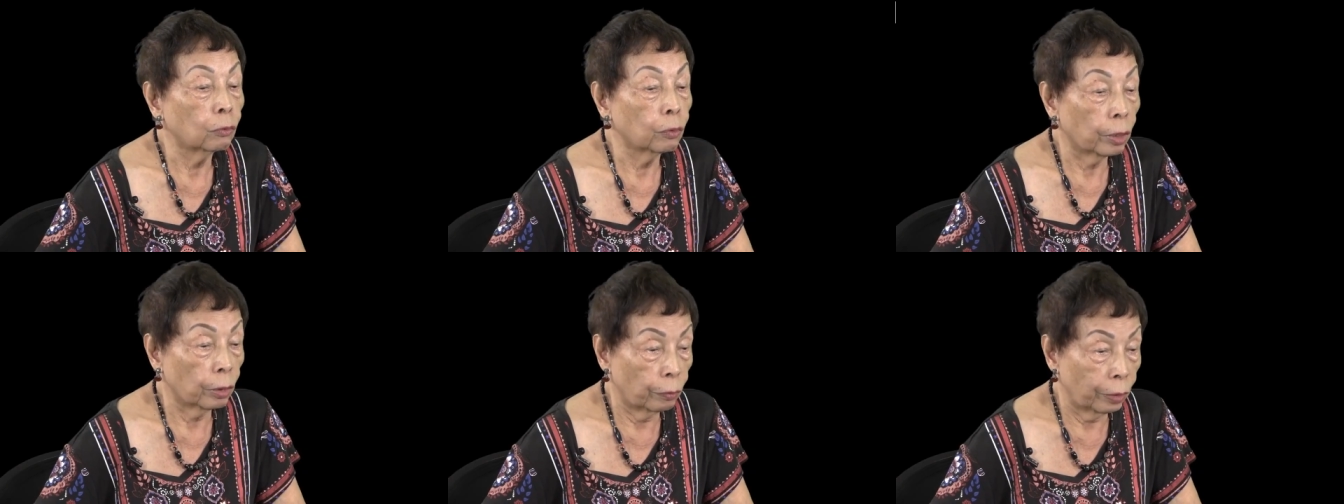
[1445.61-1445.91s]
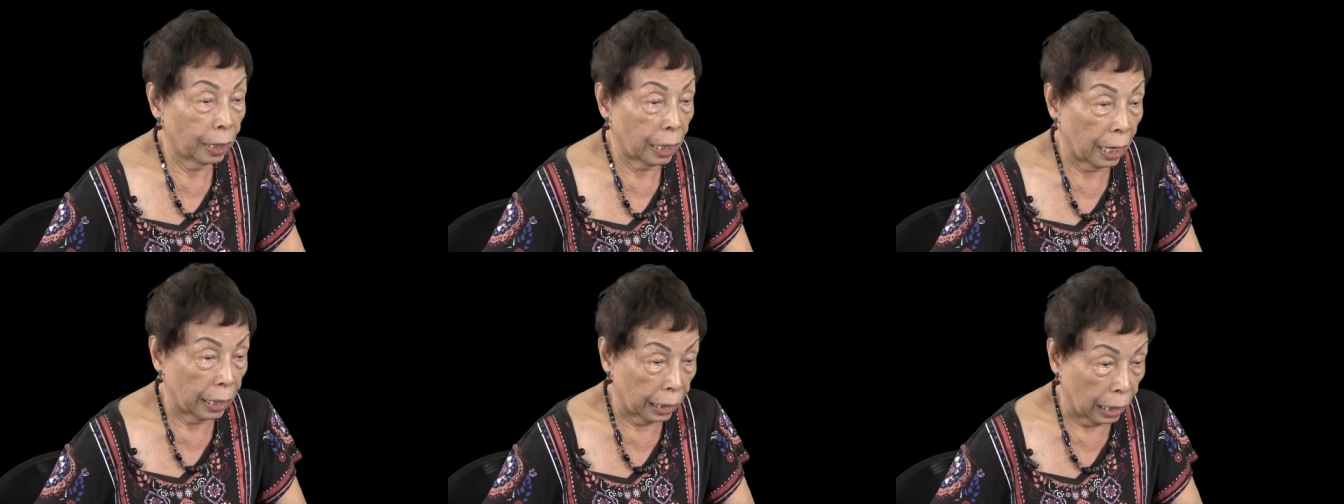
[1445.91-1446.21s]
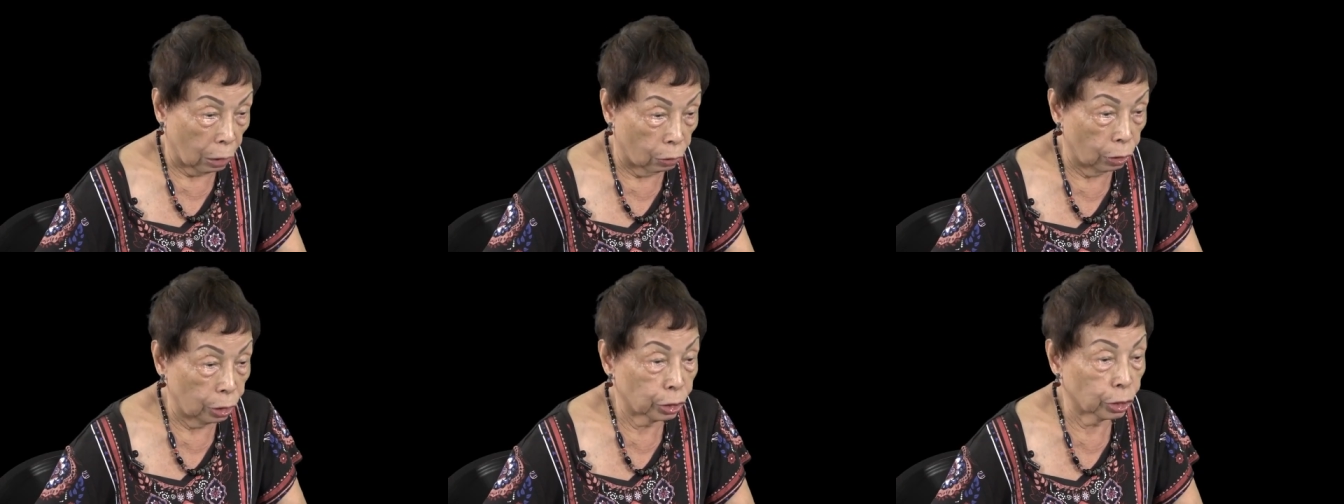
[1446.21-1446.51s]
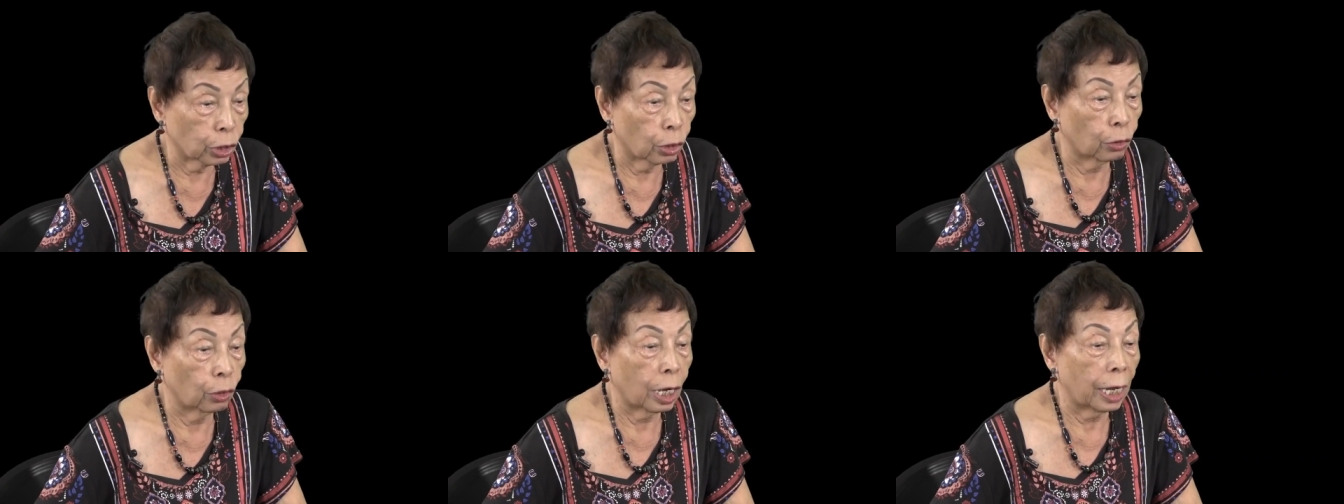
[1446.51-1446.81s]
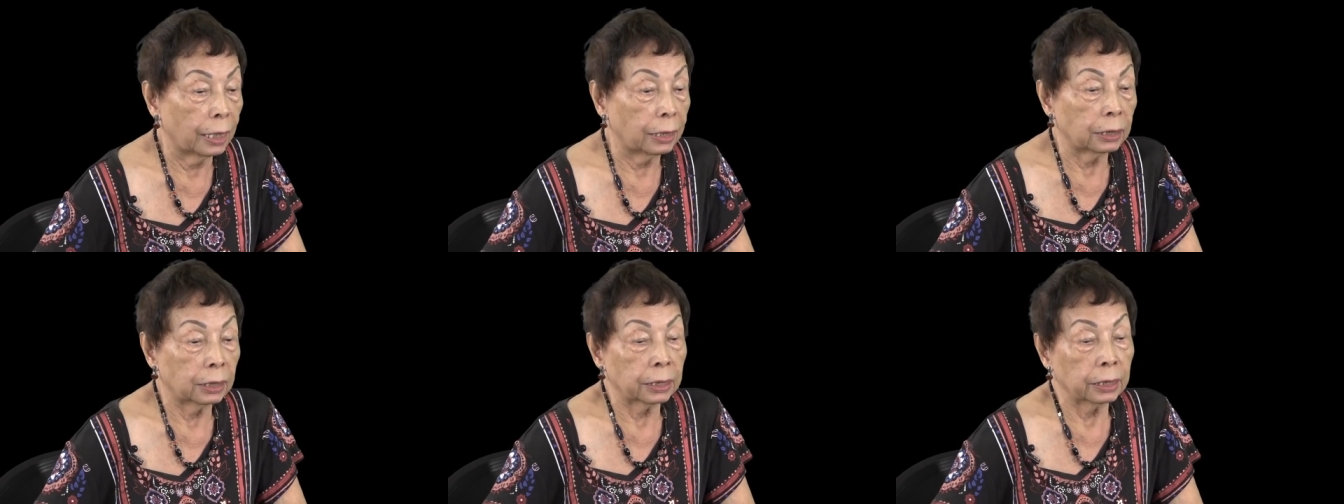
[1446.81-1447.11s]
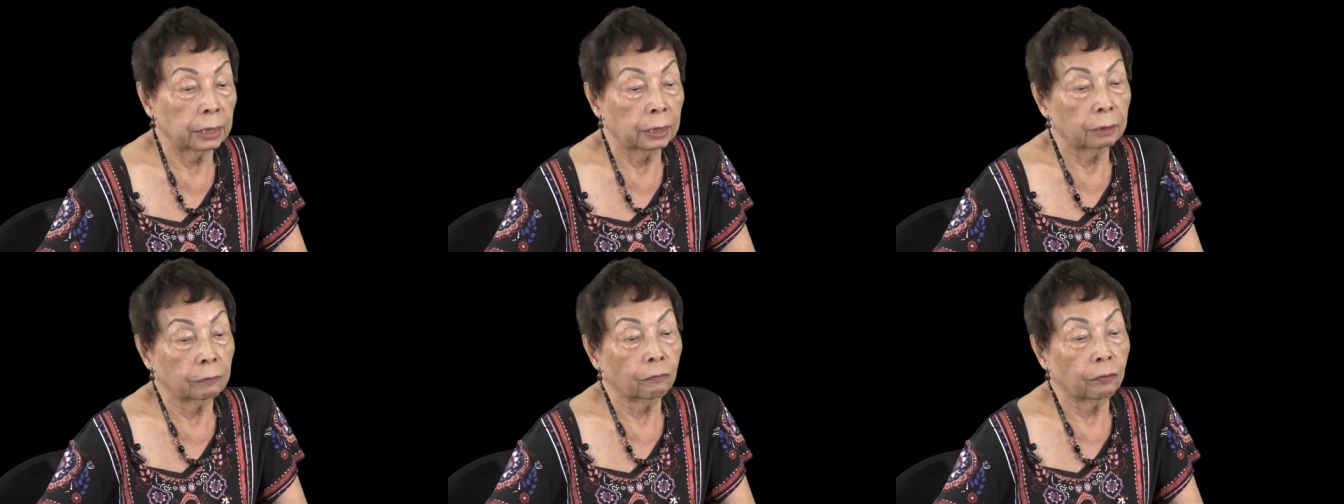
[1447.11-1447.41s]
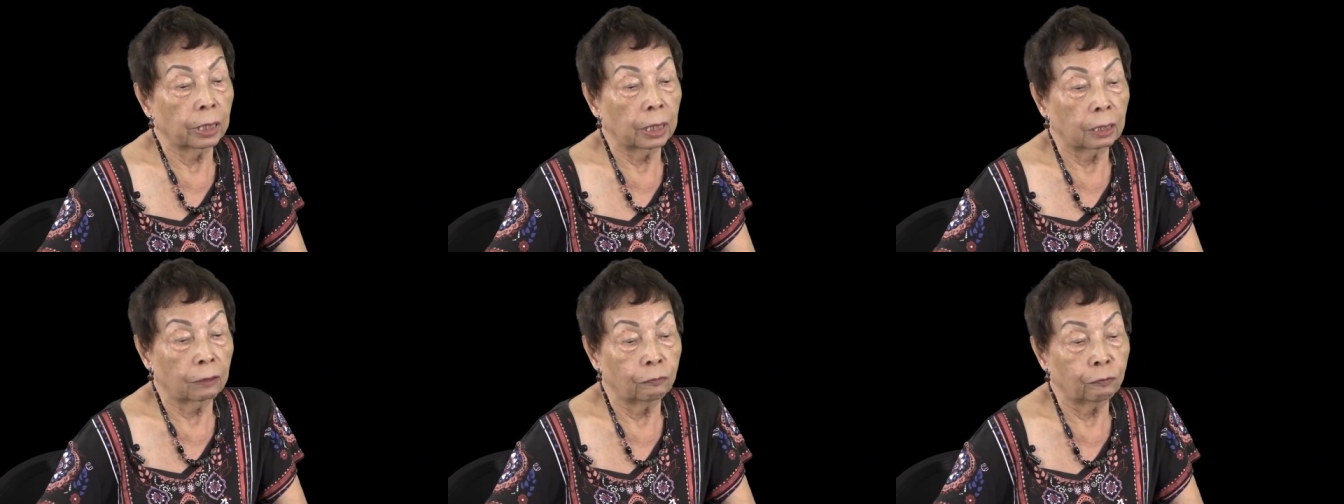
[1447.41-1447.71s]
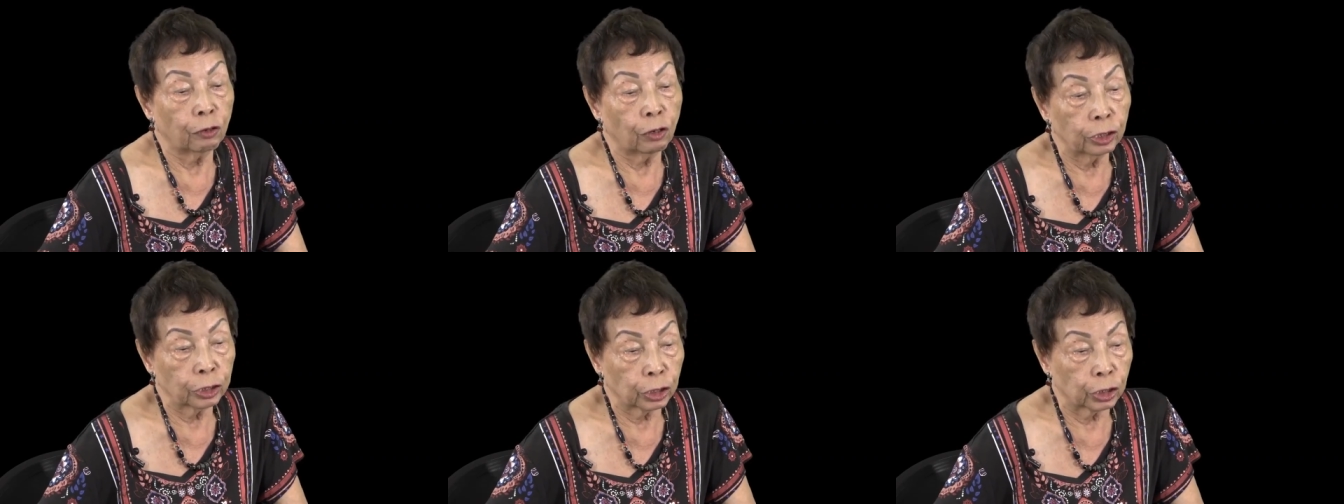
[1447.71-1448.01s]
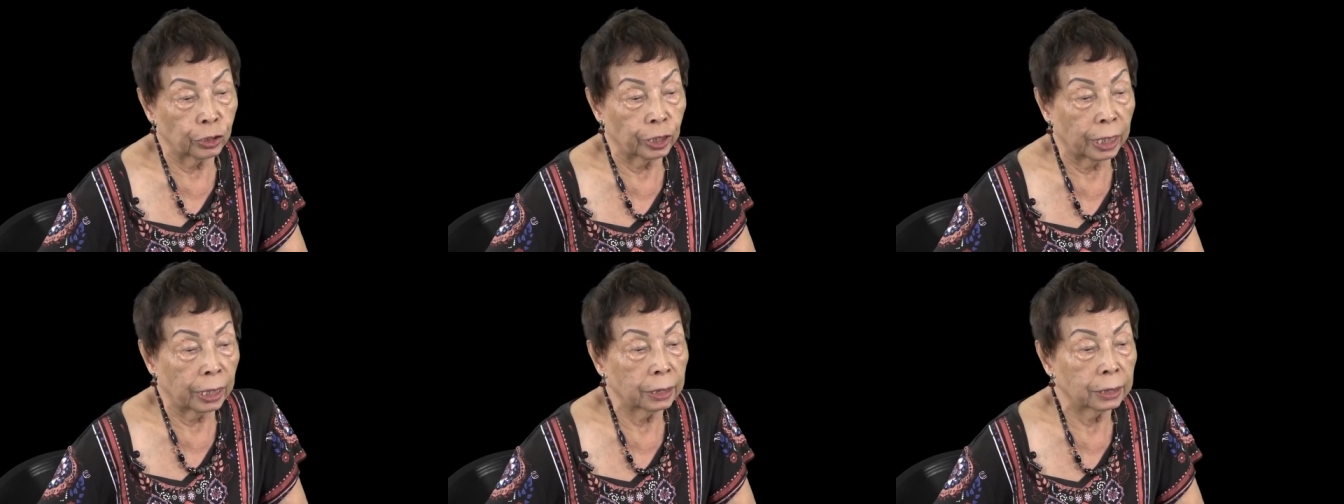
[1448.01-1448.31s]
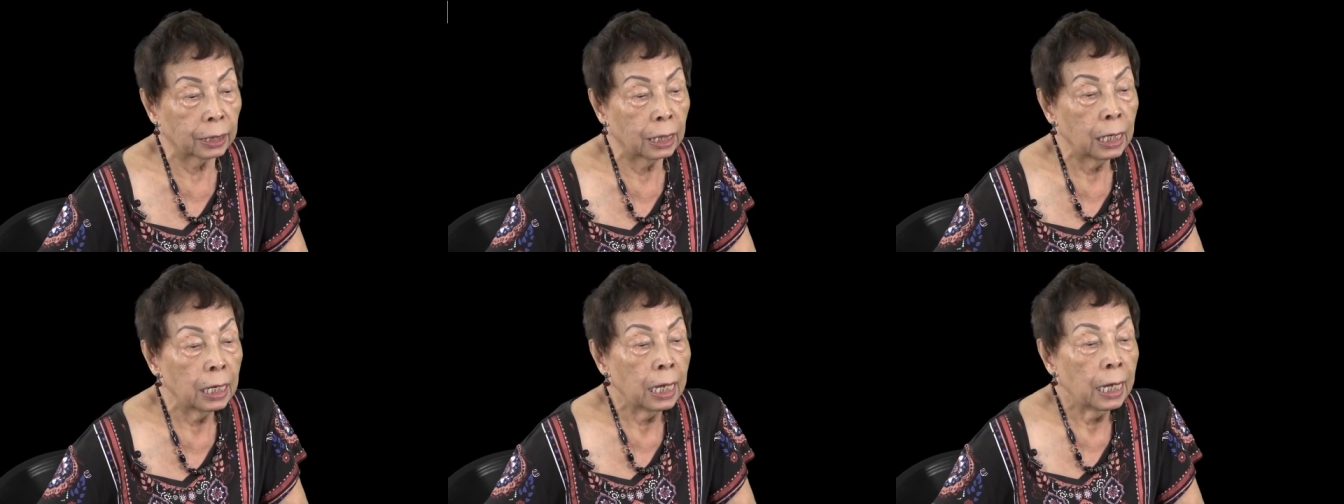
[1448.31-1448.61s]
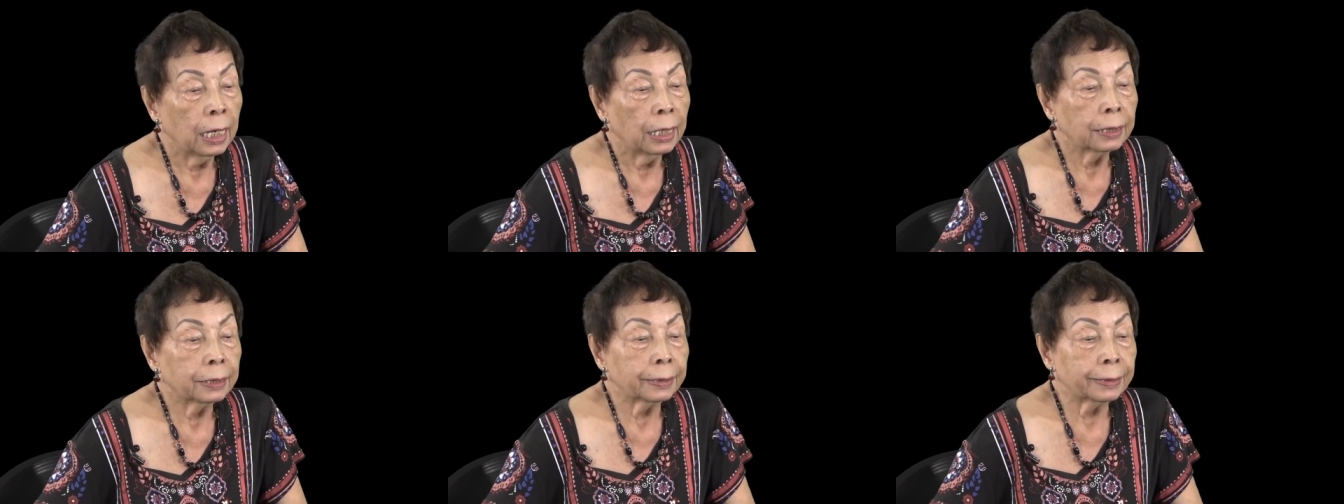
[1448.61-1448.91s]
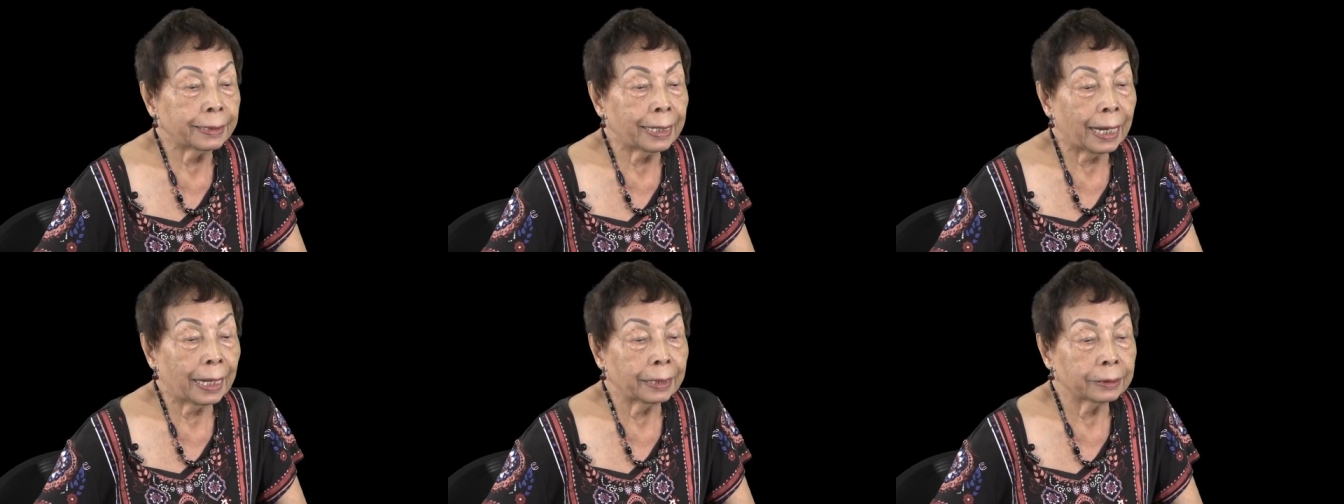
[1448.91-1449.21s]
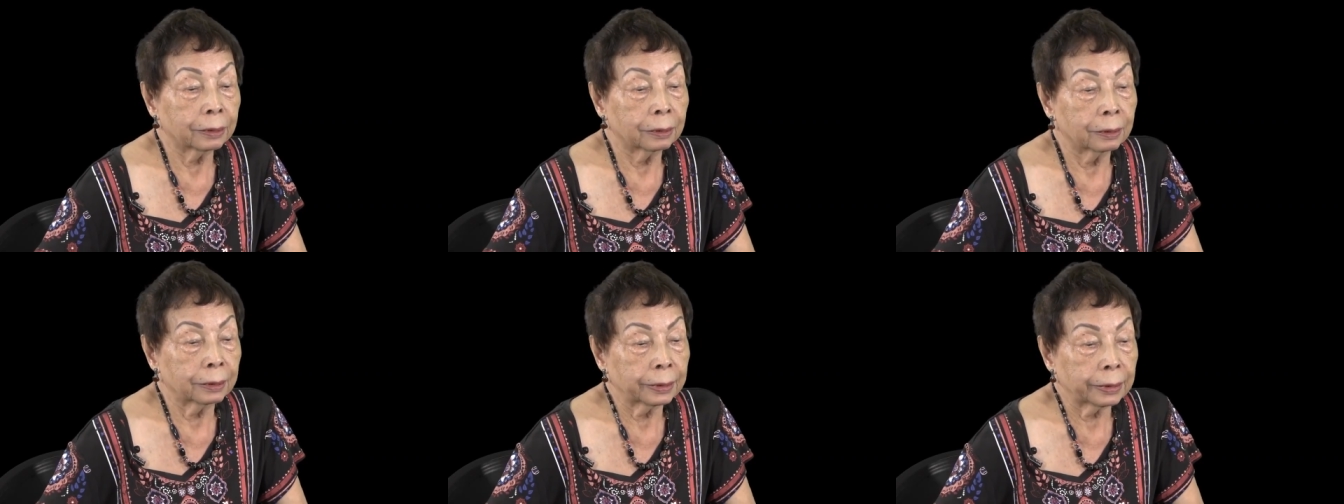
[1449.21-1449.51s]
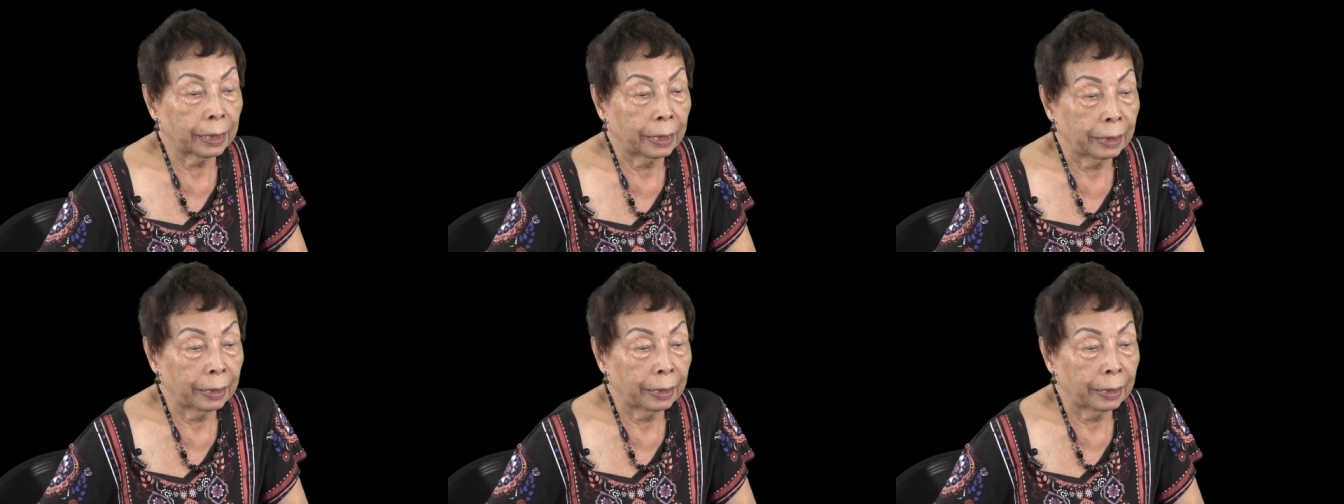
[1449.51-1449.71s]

we were also, I think, very fortunate that